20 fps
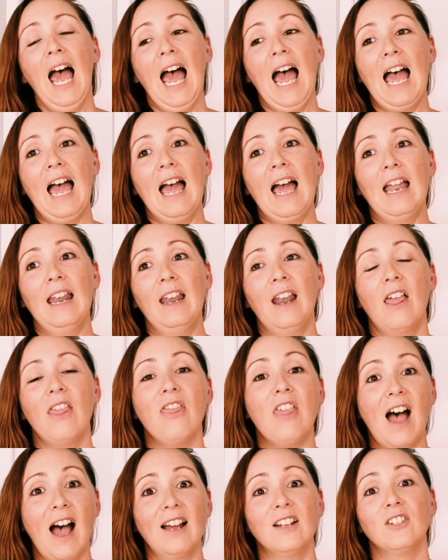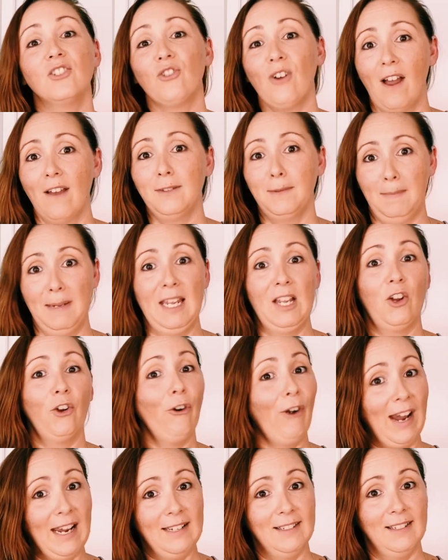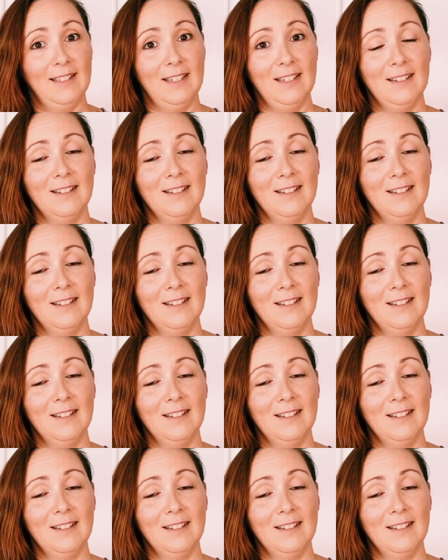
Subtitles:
And that drives me crazy.